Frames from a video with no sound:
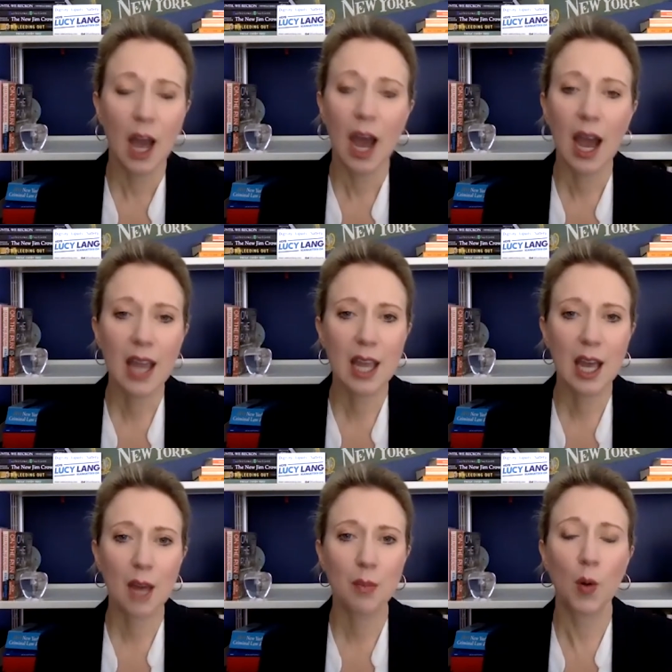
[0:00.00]
I
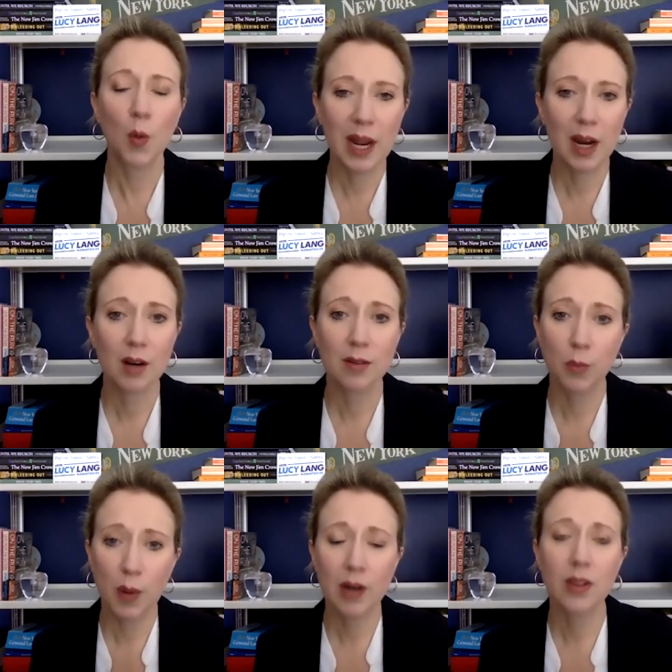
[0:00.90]
am aware of
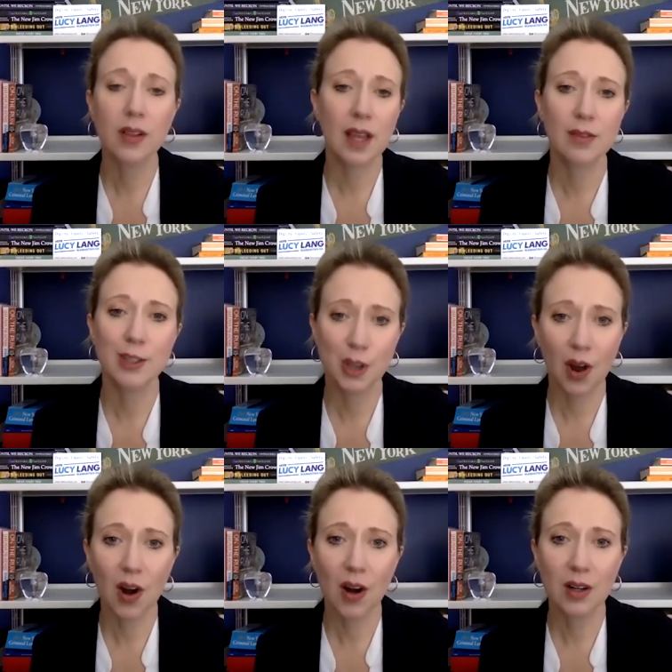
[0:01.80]
where the levers
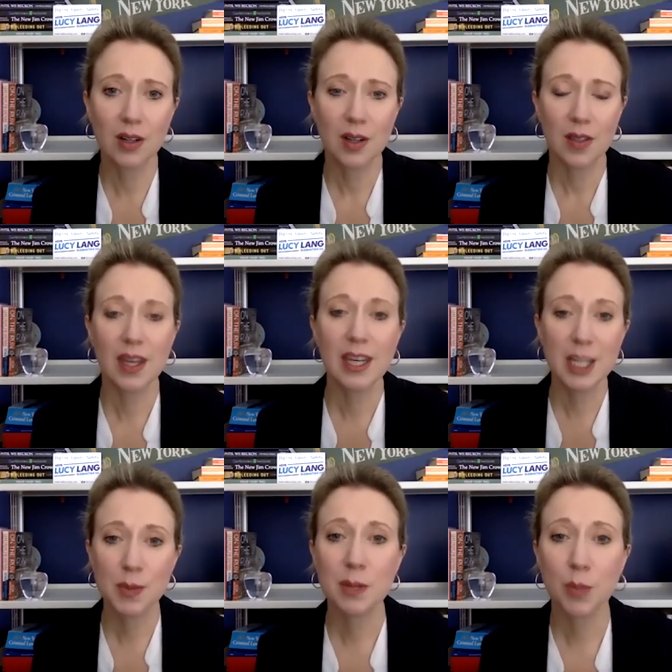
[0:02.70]
are that need
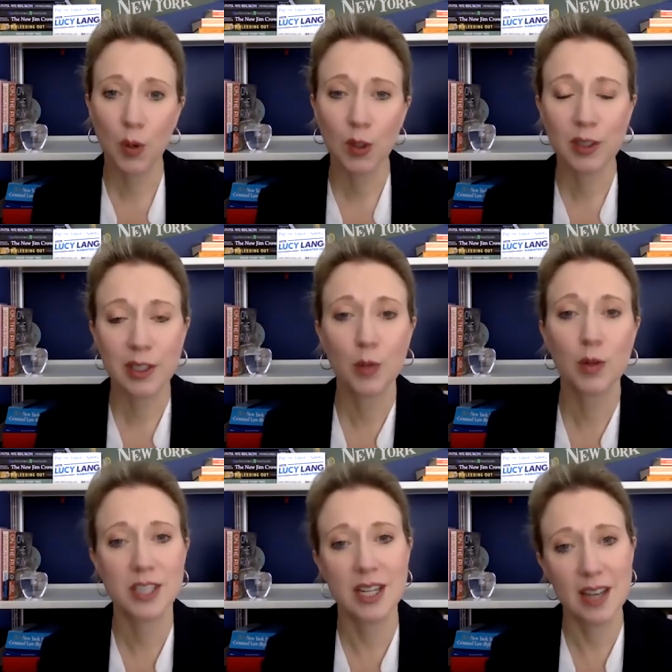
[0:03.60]
to be pulled in
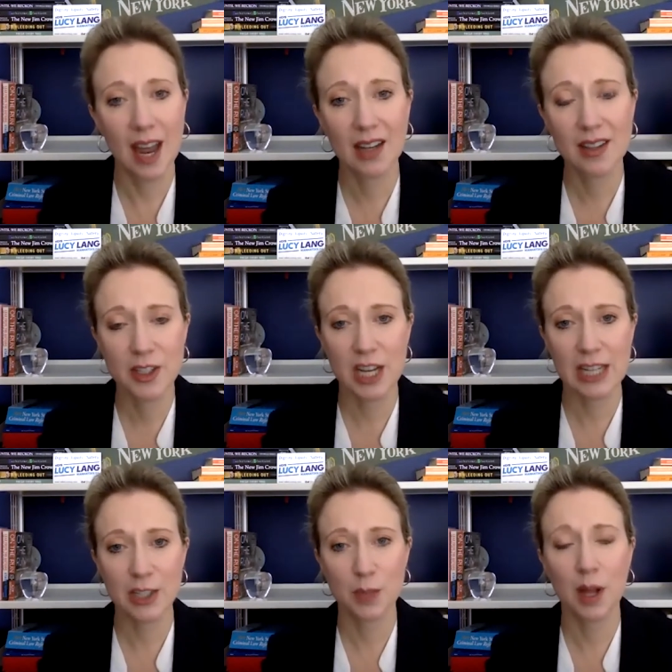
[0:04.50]
order to enact the
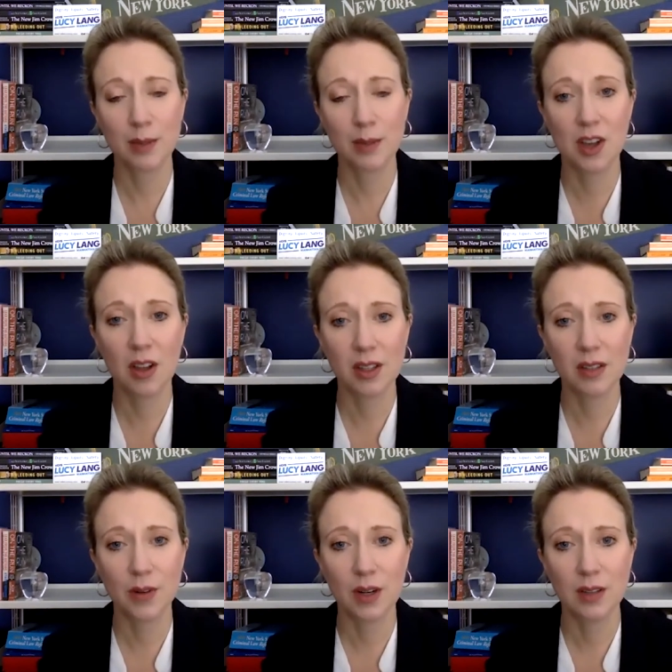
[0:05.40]
change the public's calling
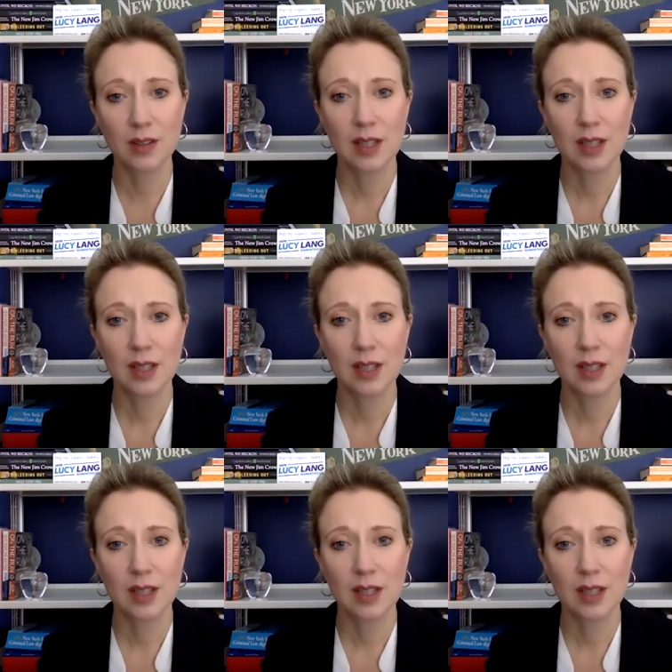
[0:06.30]
for.